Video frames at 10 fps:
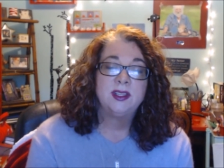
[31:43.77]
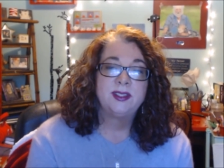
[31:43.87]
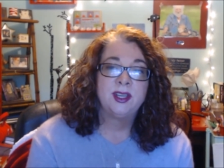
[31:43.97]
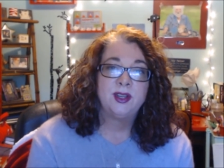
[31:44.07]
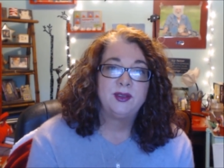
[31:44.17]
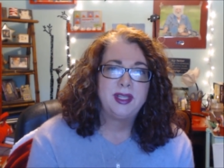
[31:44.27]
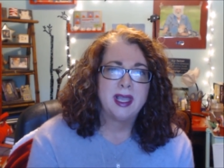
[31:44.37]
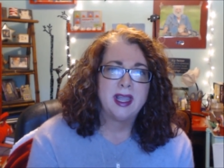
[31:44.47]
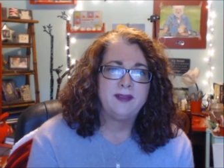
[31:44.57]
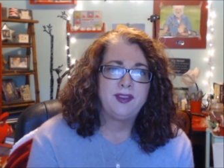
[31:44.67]
So
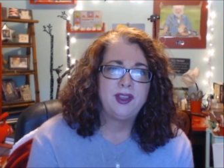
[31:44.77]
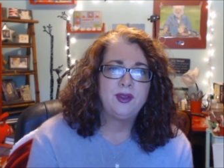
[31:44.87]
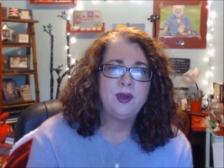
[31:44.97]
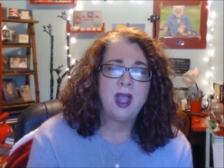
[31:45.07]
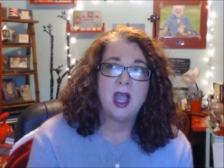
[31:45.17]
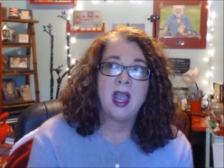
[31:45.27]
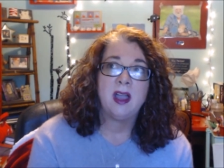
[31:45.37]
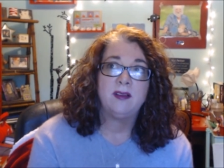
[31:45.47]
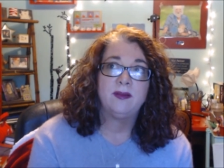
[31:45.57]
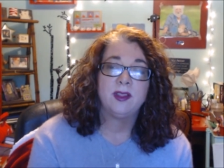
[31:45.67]
yeah, if you
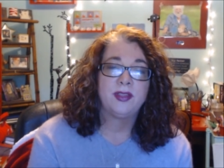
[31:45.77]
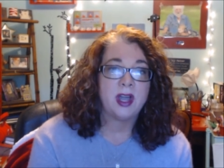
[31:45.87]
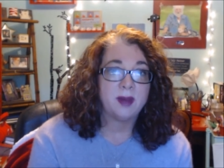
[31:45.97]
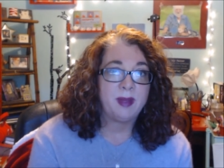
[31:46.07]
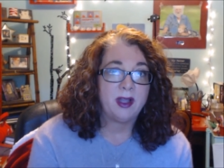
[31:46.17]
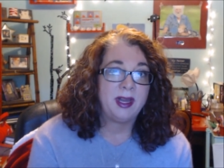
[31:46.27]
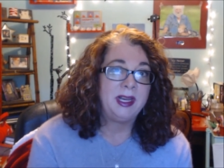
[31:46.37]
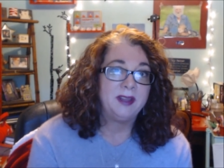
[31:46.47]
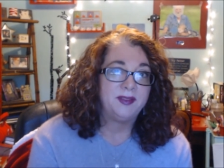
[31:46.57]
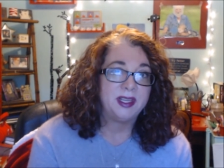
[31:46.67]
have thought about
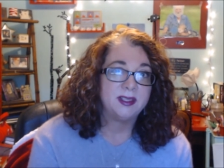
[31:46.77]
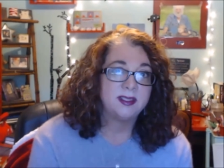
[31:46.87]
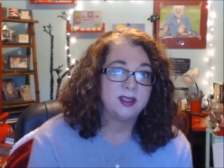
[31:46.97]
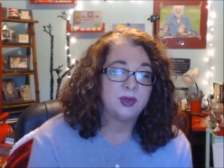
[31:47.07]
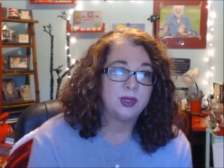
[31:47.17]
any of this,